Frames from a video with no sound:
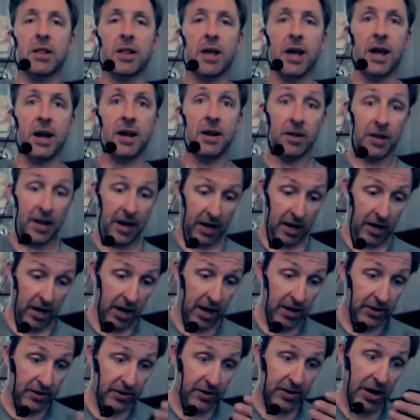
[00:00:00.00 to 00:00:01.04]
light, like
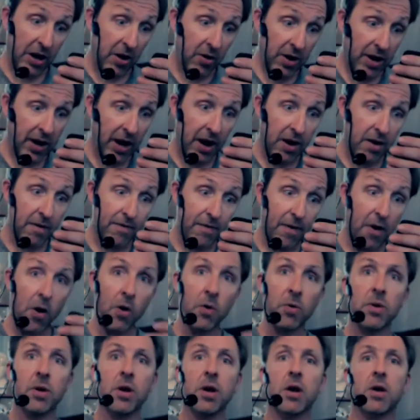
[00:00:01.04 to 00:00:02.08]
staring at your
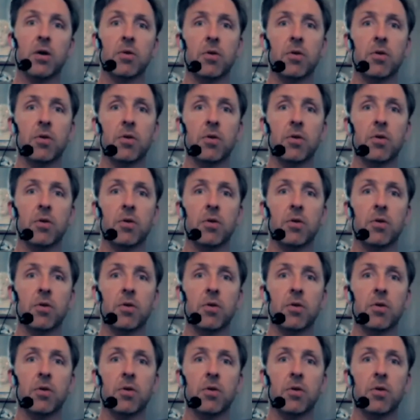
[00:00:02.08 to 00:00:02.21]
phone